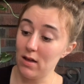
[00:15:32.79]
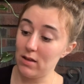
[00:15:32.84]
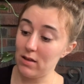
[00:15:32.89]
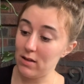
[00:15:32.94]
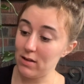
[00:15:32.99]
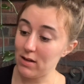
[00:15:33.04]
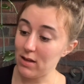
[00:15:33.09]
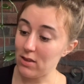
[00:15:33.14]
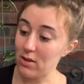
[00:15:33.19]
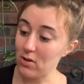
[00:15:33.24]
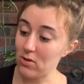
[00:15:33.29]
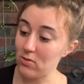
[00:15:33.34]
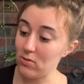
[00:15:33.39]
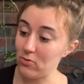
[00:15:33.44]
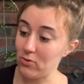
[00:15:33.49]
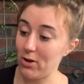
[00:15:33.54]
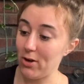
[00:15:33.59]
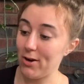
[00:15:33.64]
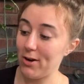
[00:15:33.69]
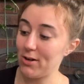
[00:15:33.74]
another
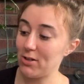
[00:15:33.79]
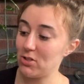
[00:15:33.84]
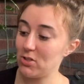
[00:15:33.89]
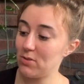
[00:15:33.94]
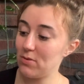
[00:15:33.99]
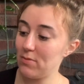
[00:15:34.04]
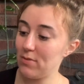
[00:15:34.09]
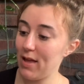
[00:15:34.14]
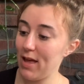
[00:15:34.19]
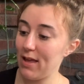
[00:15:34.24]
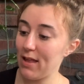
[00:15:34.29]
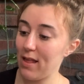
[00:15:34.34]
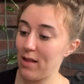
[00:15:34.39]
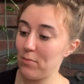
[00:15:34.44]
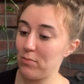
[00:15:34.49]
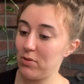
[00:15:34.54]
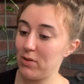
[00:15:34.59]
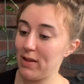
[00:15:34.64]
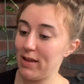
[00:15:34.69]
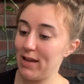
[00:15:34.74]
large hanging
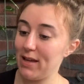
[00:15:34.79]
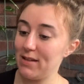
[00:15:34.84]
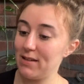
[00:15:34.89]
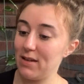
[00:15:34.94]
plant.